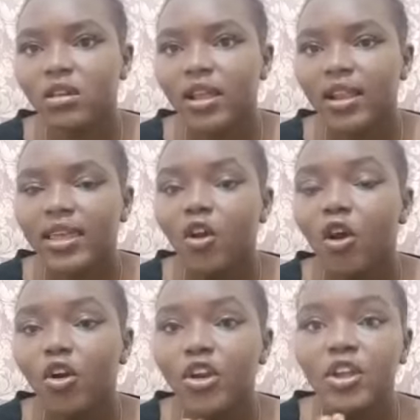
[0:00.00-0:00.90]
Like,
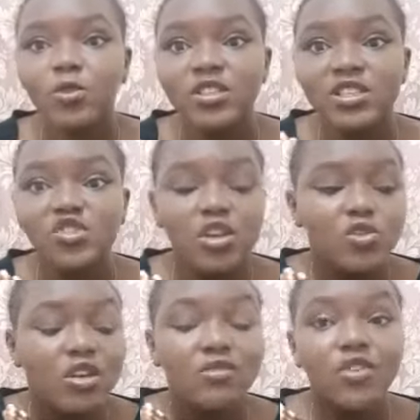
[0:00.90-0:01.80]
or he will just try to
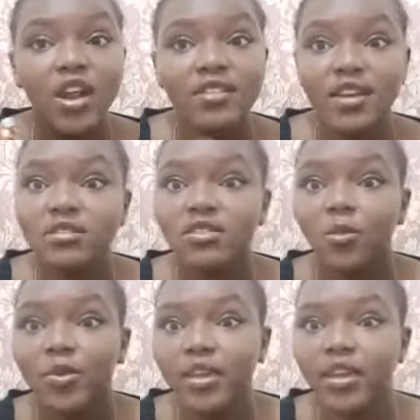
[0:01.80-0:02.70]
avoid that
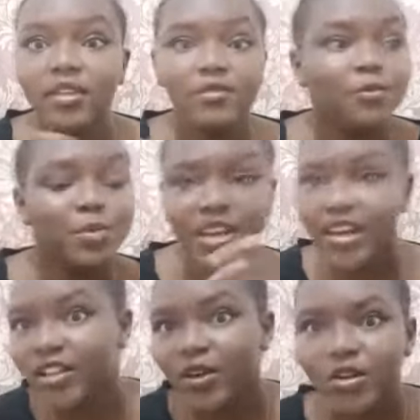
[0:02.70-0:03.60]
topic and bring
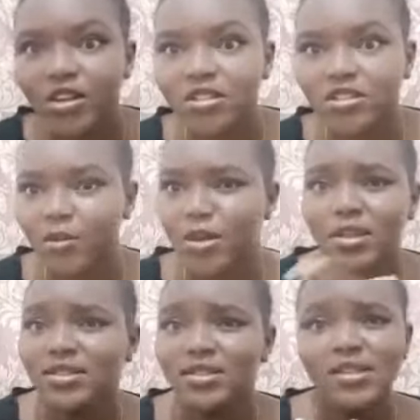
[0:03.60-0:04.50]
another one on top because,
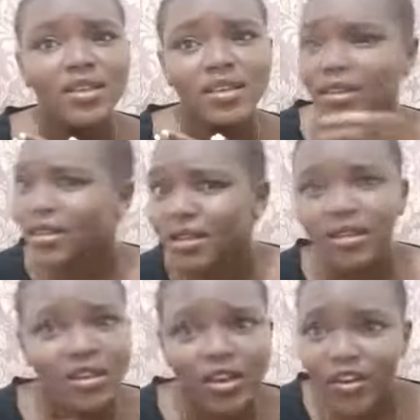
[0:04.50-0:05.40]

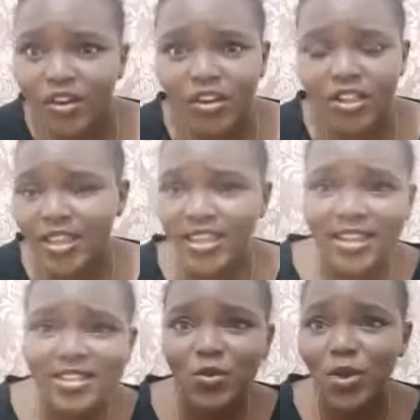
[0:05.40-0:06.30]
girl, he
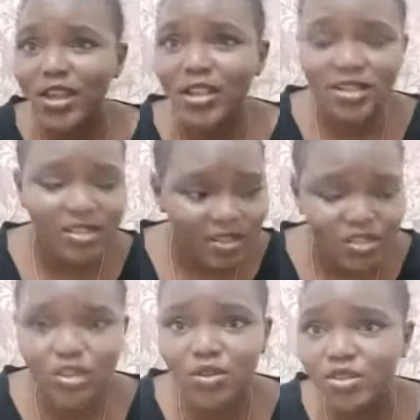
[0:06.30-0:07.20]
doesn't want
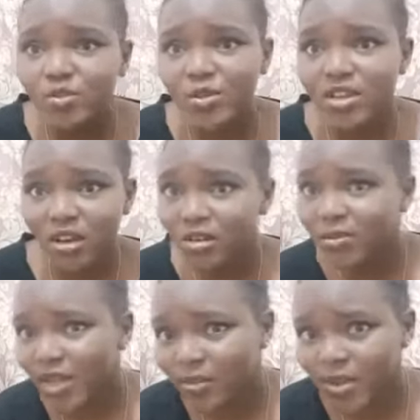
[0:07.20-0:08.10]
you to be known by
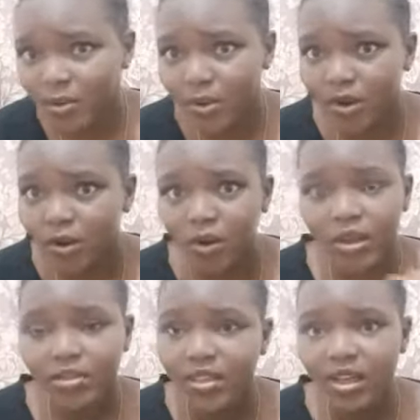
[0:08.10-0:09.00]
people
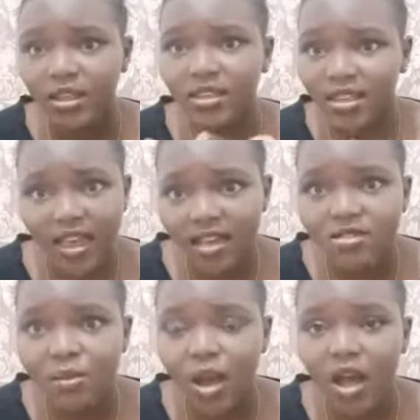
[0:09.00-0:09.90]
that he cares
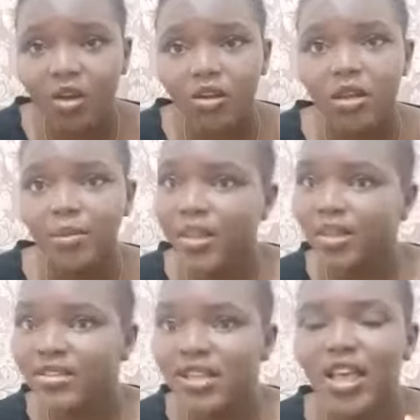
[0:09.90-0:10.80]
about
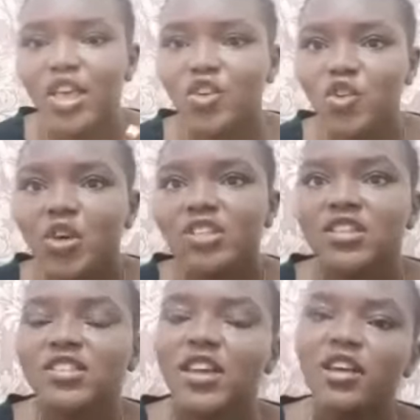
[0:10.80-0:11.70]
because you are just
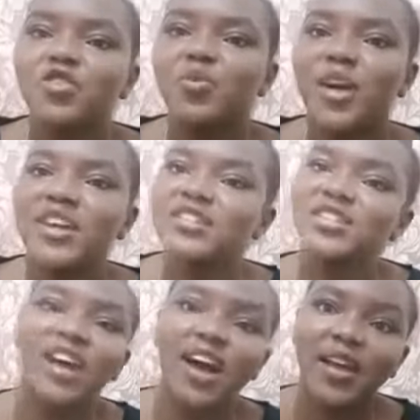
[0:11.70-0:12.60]
there to pass
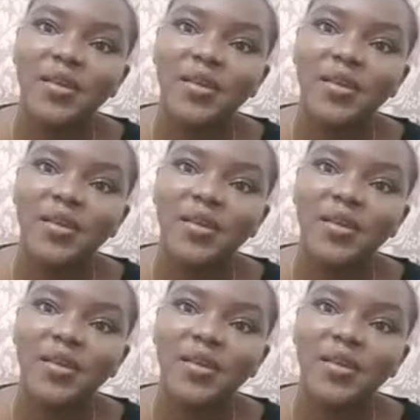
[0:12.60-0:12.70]
time.